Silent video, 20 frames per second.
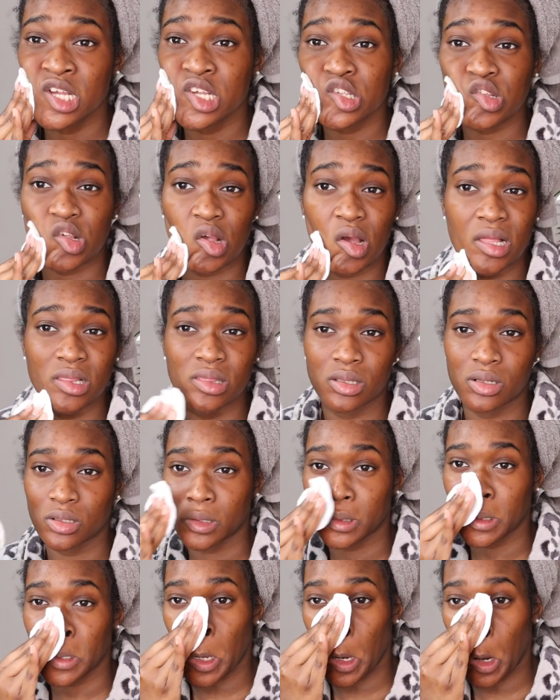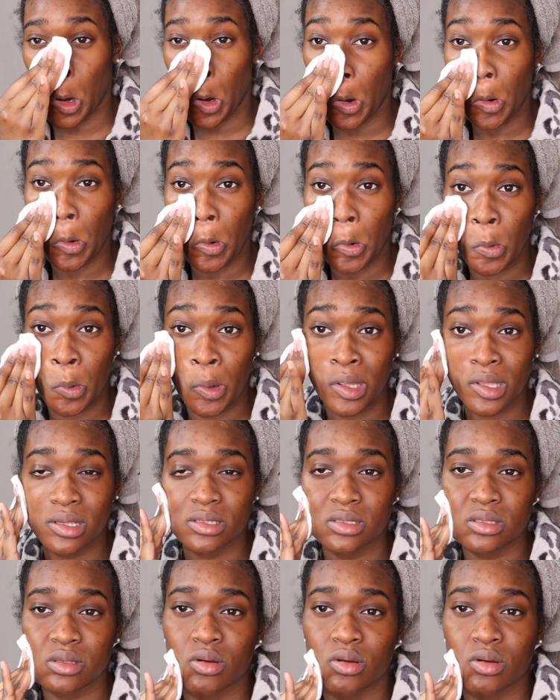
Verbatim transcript: So I literally always,